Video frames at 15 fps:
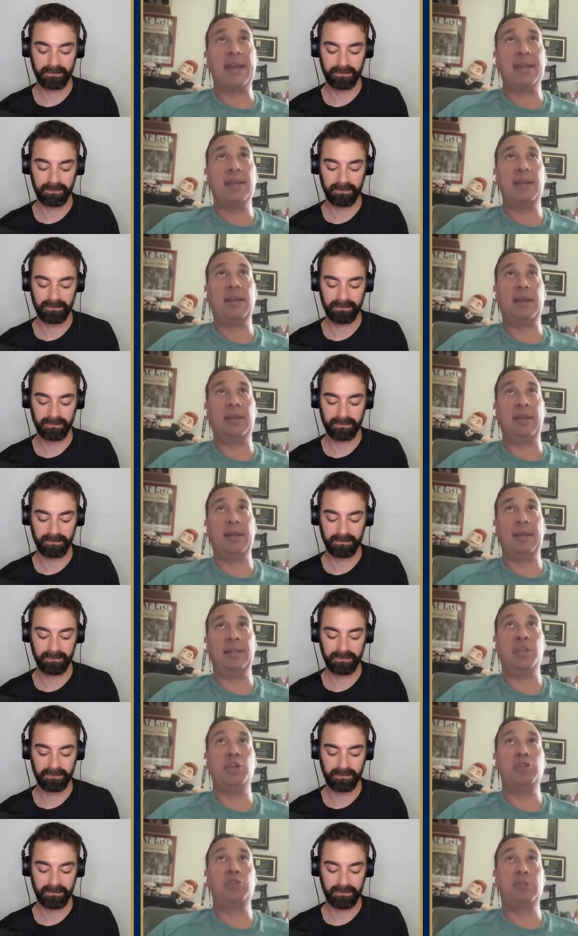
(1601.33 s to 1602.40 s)
Speaker 1: it and
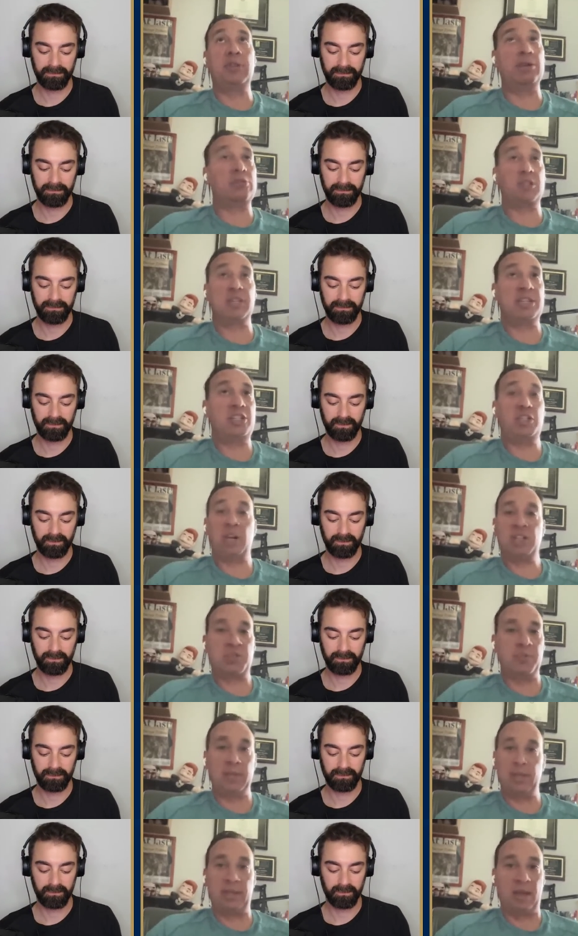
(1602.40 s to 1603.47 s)
and you there's an
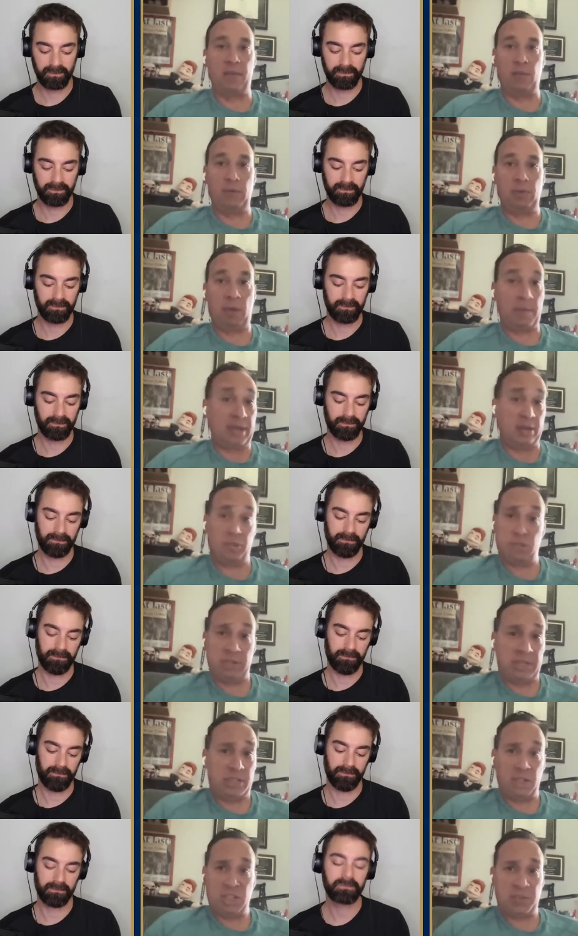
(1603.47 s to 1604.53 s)
adjustment level. I mean, there's
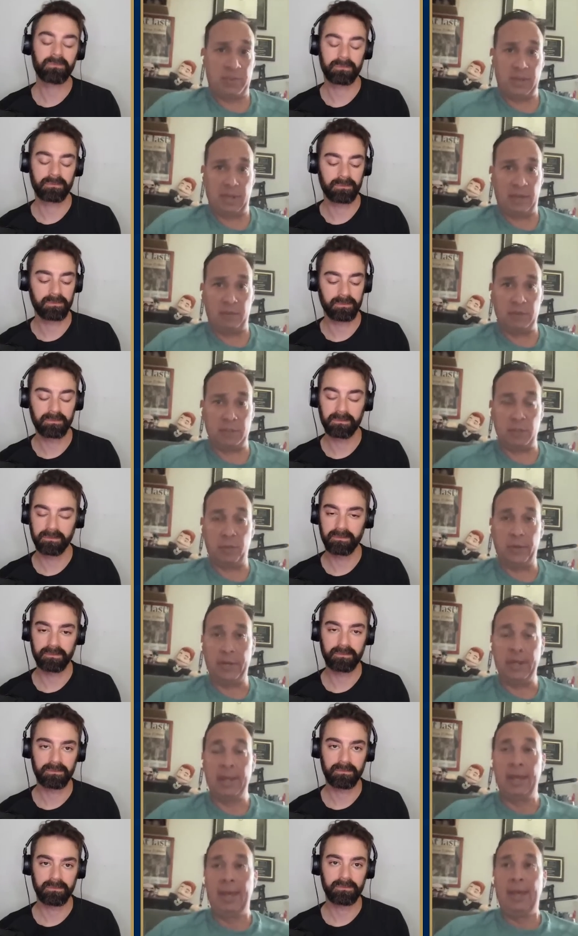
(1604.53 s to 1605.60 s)
an adjustment level to
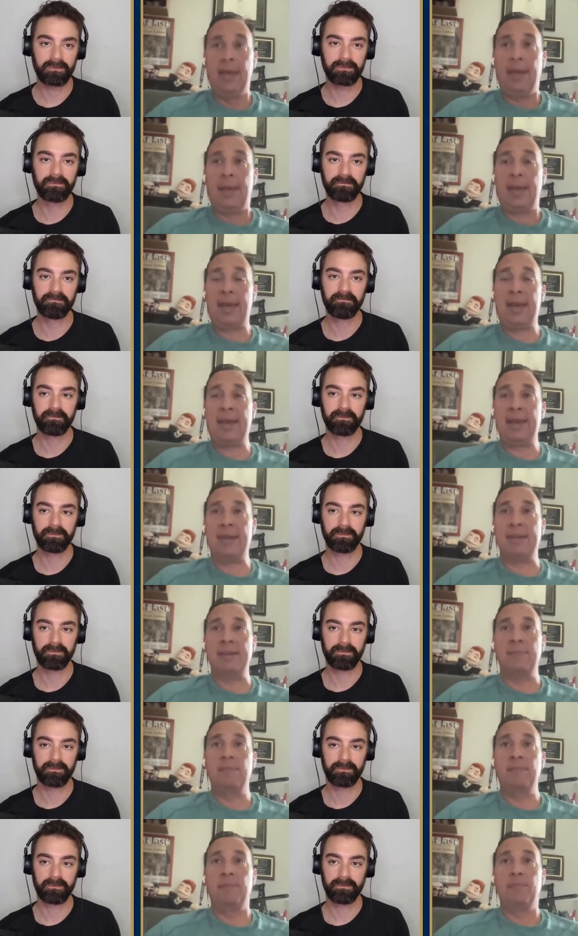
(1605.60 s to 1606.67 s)
it. Mm-hmm.
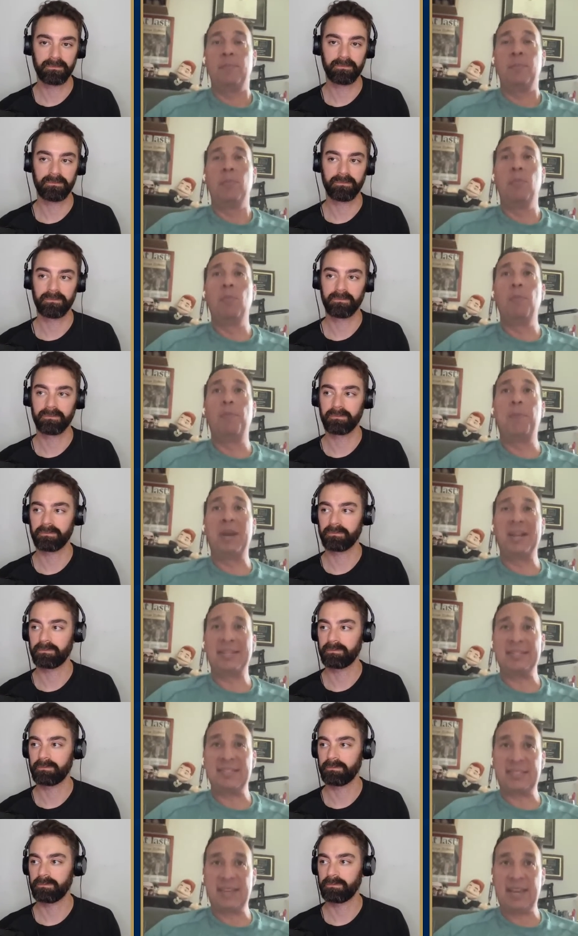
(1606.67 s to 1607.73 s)
And but
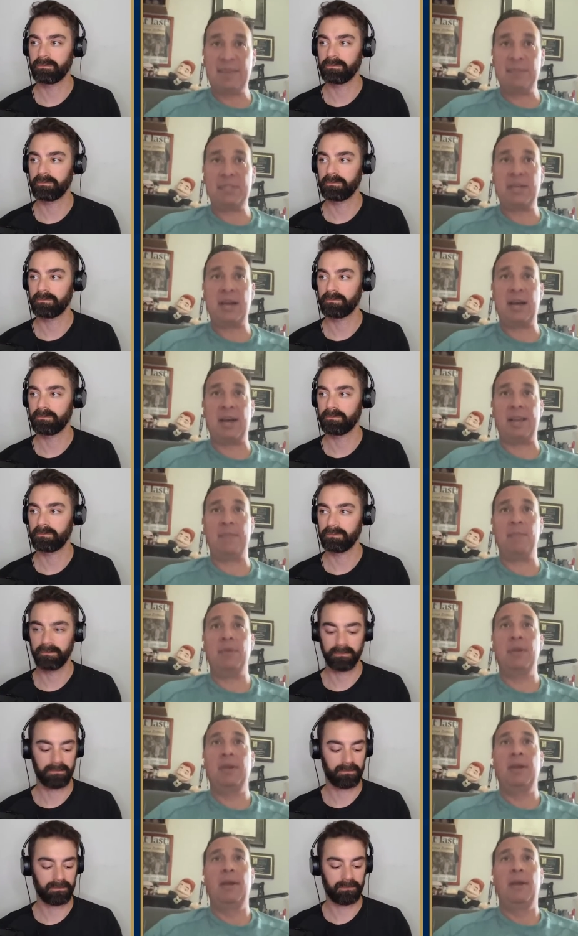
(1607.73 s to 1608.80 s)
at the same
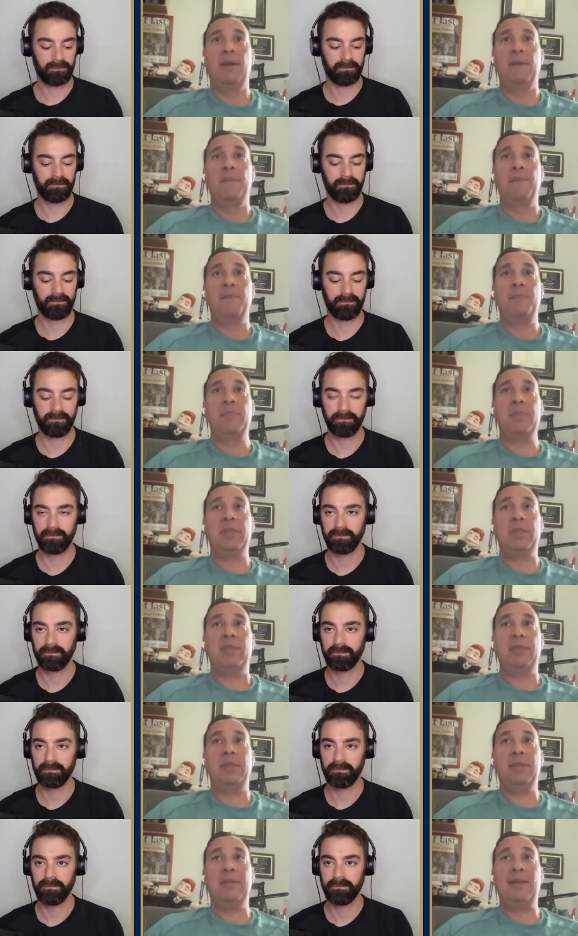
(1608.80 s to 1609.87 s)
time,
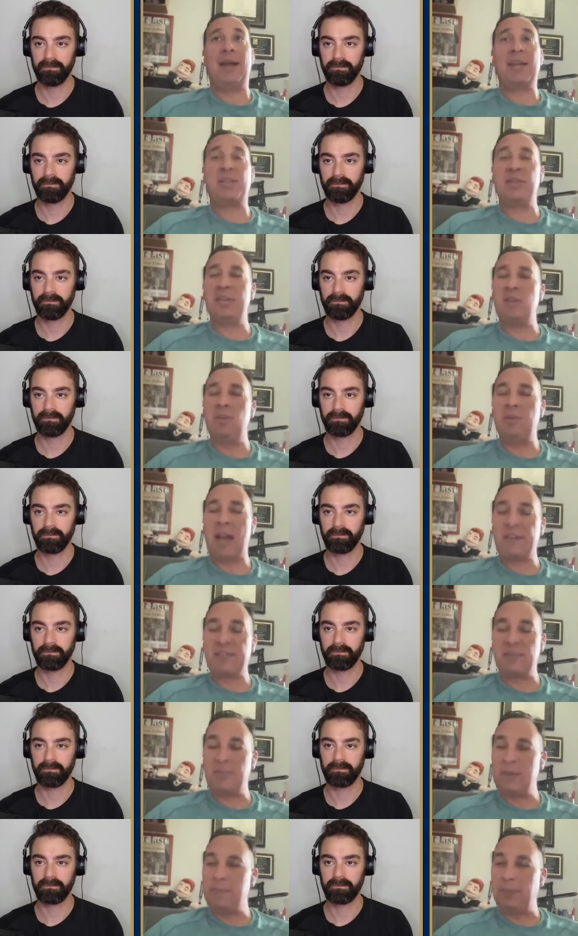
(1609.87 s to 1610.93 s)
I think you'd
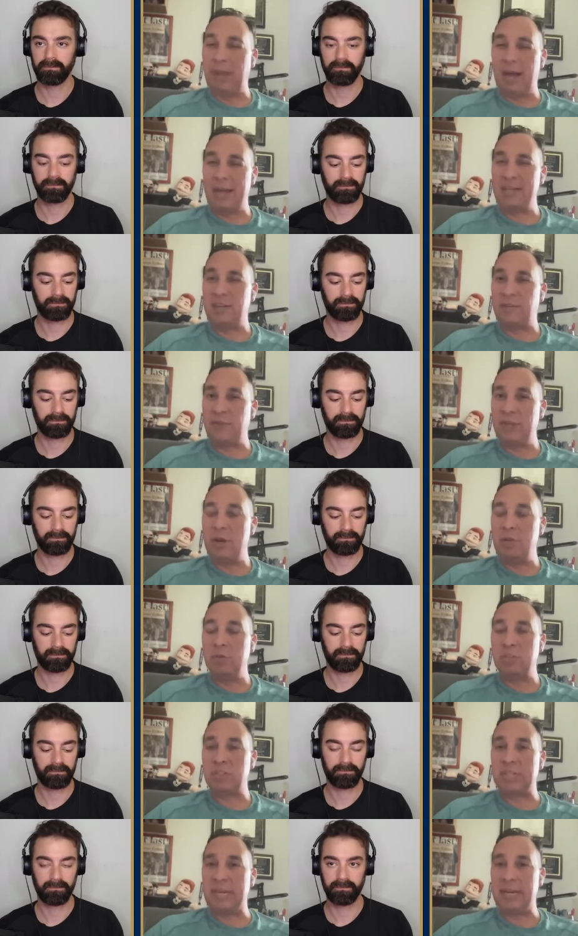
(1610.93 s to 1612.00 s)
have to be blind if you
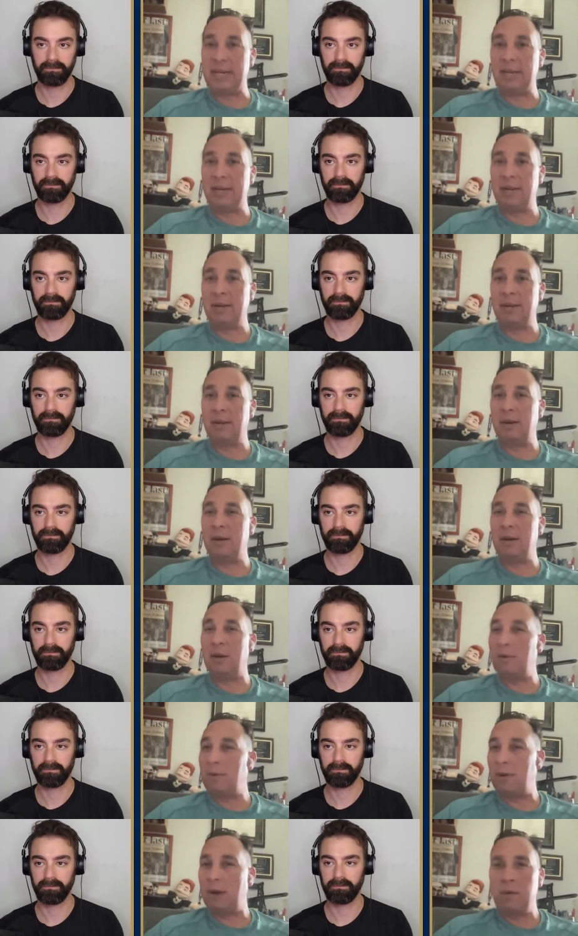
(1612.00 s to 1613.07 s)
don't see,
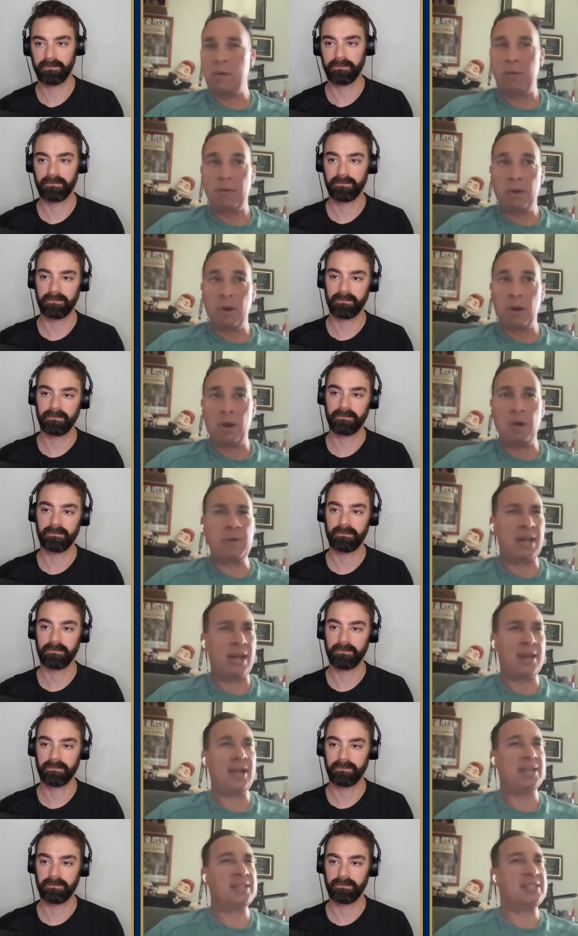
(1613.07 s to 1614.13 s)
oh, oh
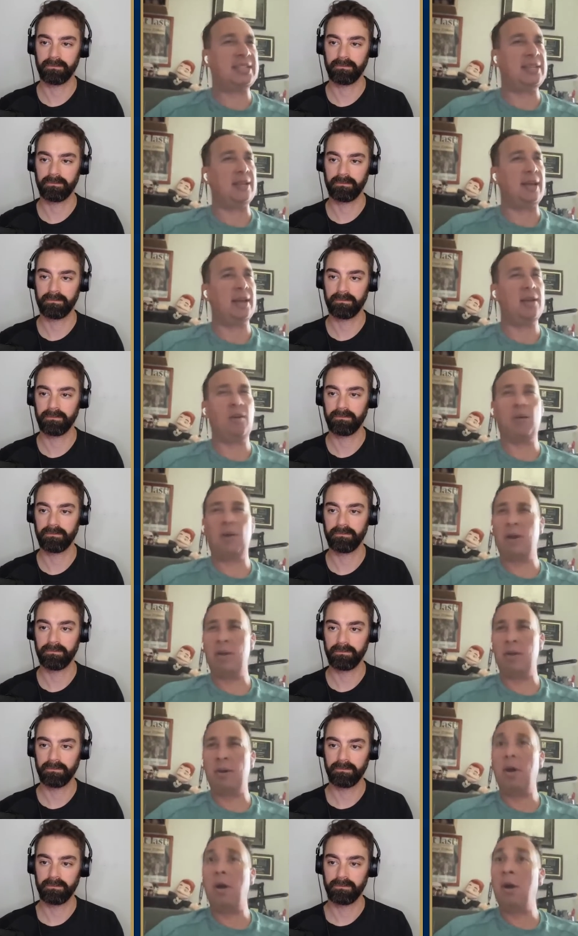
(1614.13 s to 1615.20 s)
okay, I see that. Or,
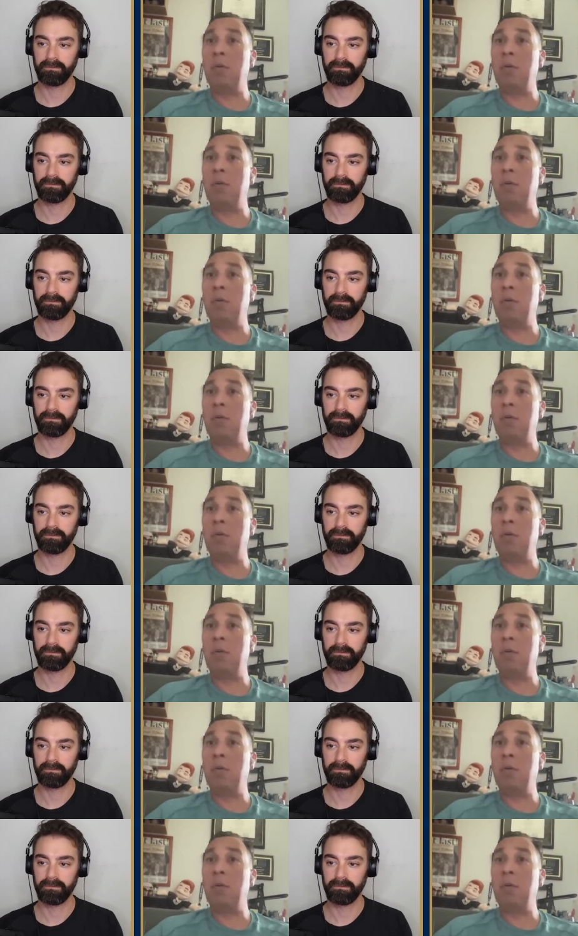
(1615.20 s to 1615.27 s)
oh, oh,